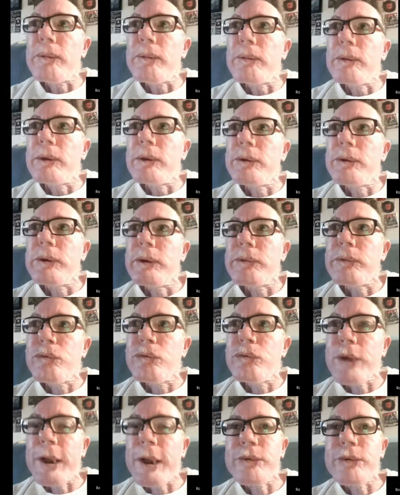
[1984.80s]

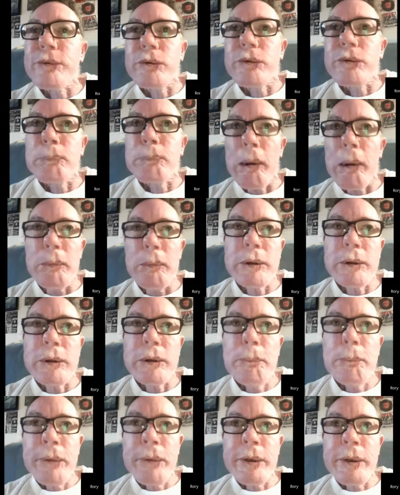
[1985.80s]
it changes
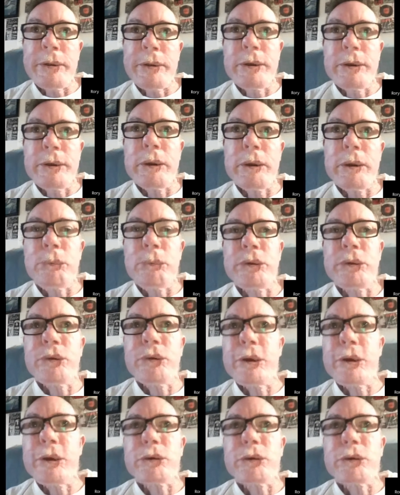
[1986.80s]
public opinion, and
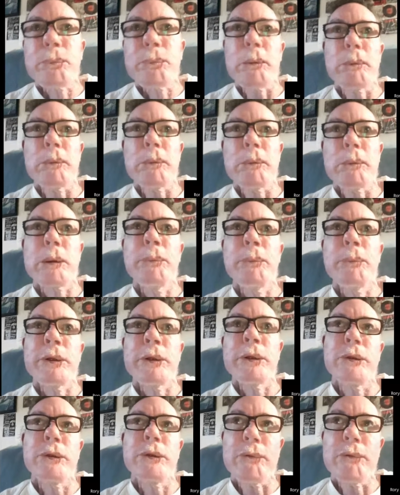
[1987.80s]
when it changes public
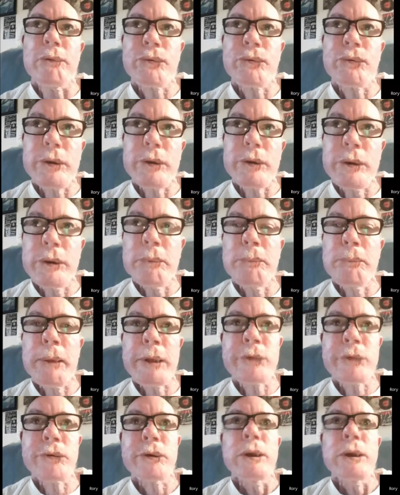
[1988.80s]
opinion, all of a
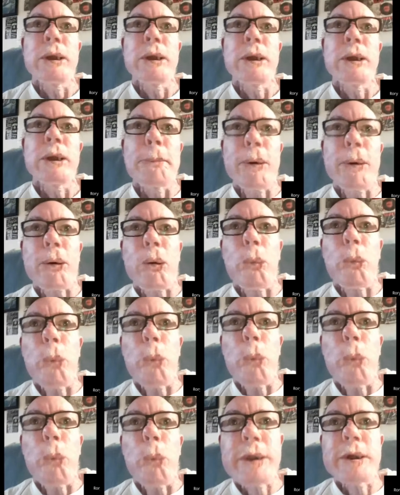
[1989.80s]
sudden it makes
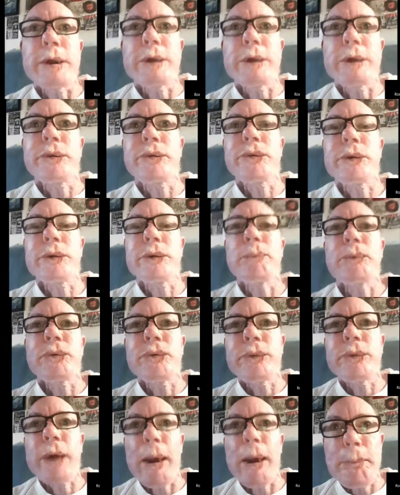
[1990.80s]
marijuana into
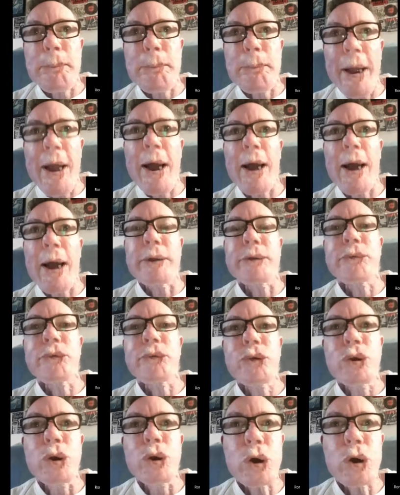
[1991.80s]
something that's not
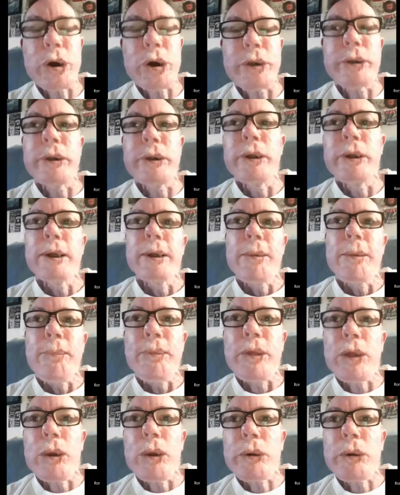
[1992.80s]
bad, it's good.
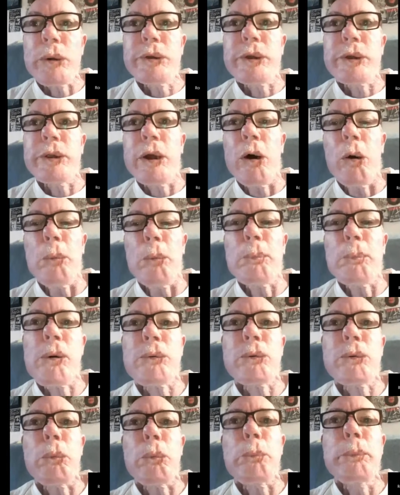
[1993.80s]
It can
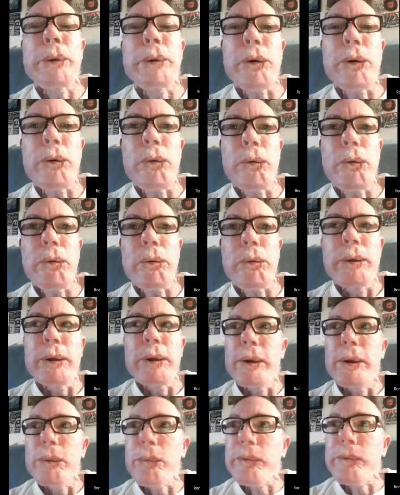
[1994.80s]
help Uncle
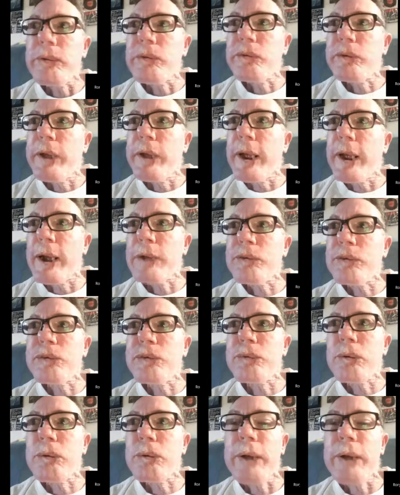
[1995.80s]
Bill with his
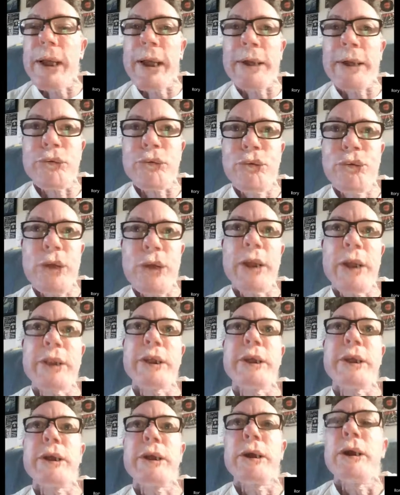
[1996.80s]
cancer, Aunt
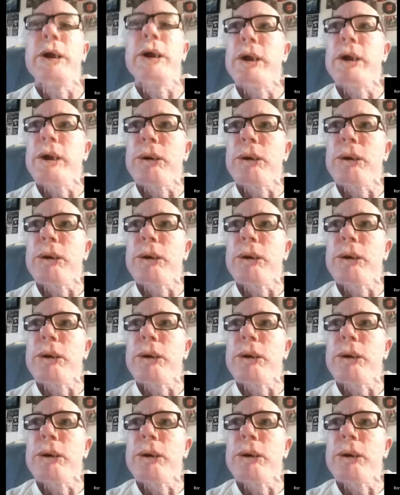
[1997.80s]
Jenny